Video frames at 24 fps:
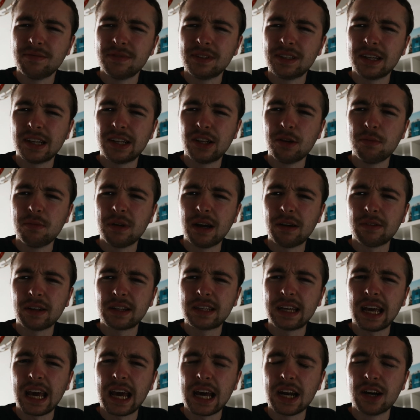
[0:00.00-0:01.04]
they assumed I was a
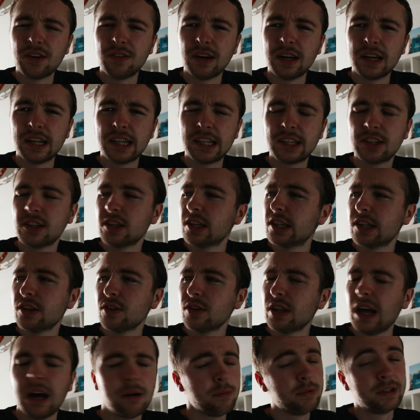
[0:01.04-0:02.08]
terrorist,
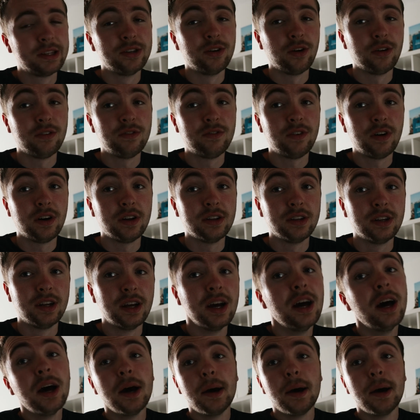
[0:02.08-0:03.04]
so that was not fun.